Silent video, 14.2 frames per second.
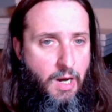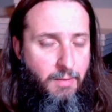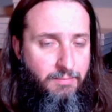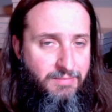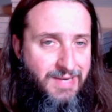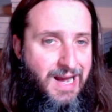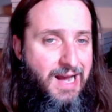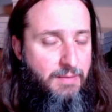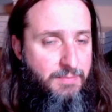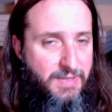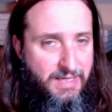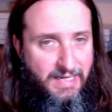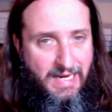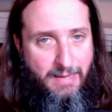Not
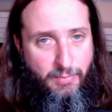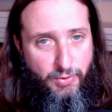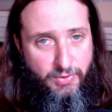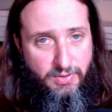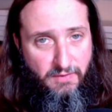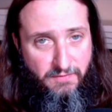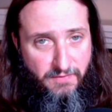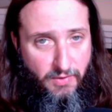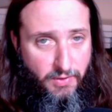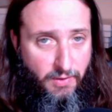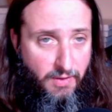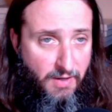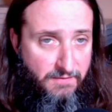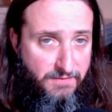being able to
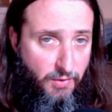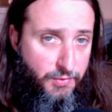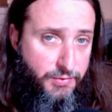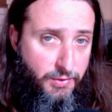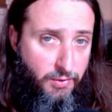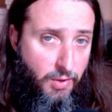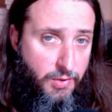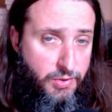filter